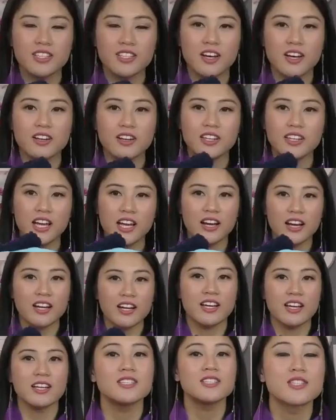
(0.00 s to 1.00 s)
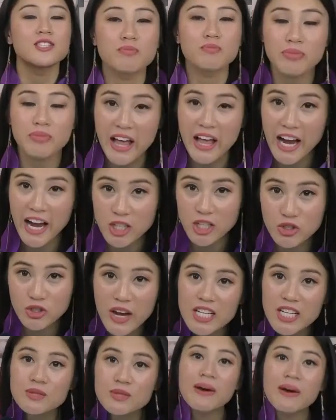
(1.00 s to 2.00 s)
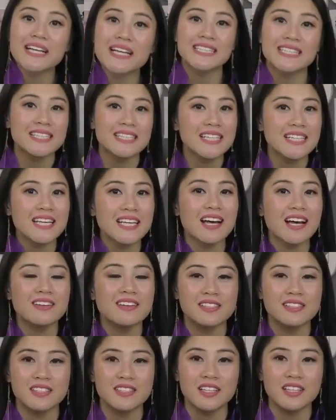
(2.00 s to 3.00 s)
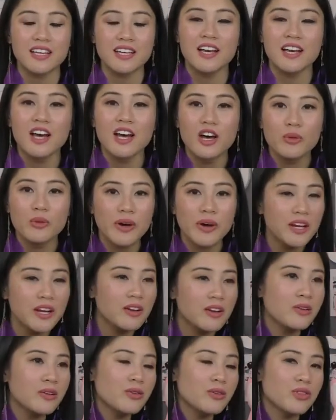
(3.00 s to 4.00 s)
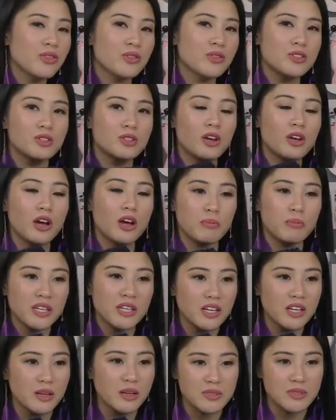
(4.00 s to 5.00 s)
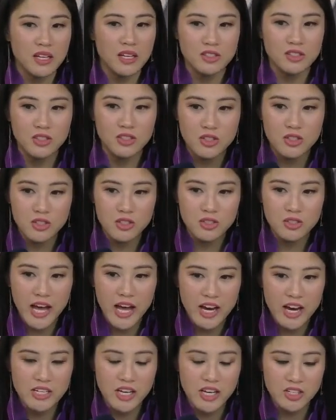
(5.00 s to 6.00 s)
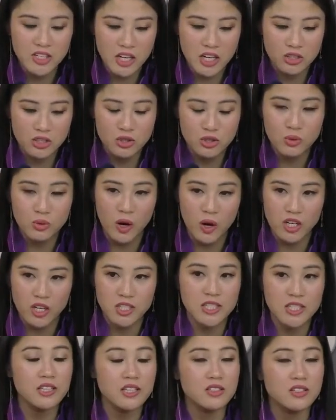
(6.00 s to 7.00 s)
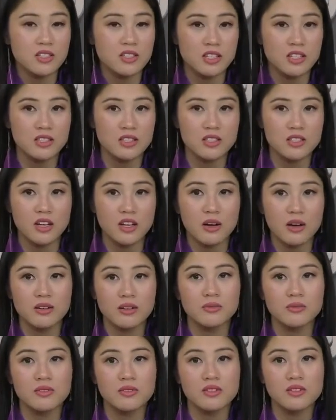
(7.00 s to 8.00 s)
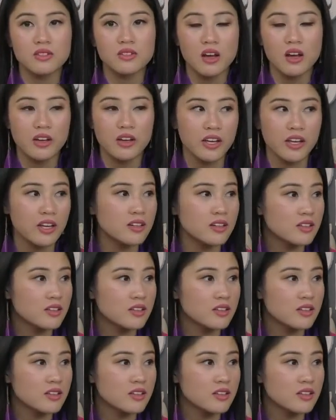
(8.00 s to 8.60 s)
There it is, Black Dress by C L C. What do you Um, P D Names, did you actually get a chance to watch C L C's um, song yet?